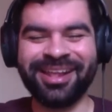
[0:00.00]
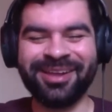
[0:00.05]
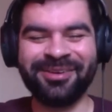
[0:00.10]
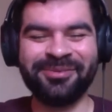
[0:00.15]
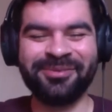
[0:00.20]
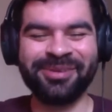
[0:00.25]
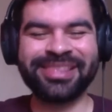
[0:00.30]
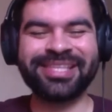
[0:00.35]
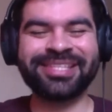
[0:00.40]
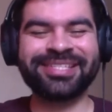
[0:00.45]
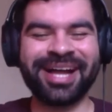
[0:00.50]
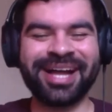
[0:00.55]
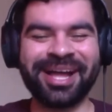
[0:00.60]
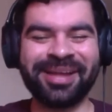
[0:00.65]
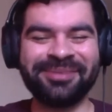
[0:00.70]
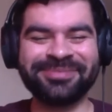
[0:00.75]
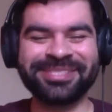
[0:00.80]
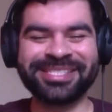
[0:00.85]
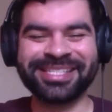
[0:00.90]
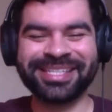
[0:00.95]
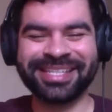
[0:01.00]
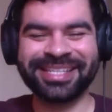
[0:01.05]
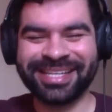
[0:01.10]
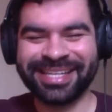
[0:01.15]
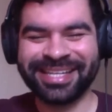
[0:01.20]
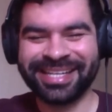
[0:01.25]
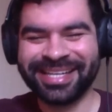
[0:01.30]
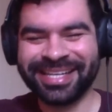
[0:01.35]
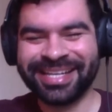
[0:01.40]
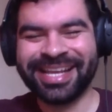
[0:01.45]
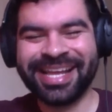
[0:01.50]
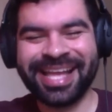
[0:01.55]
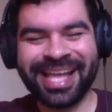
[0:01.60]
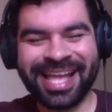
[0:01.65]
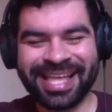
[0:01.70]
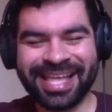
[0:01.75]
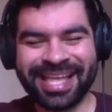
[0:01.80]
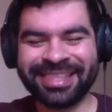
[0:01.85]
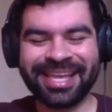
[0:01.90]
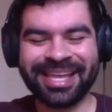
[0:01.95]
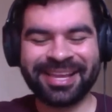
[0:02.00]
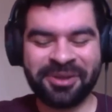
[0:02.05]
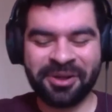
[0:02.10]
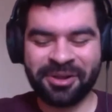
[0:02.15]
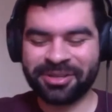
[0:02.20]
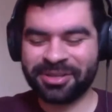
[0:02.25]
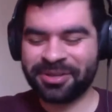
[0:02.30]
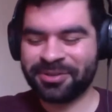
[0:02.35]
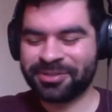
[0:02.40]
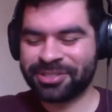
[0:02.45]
with the times and they call you.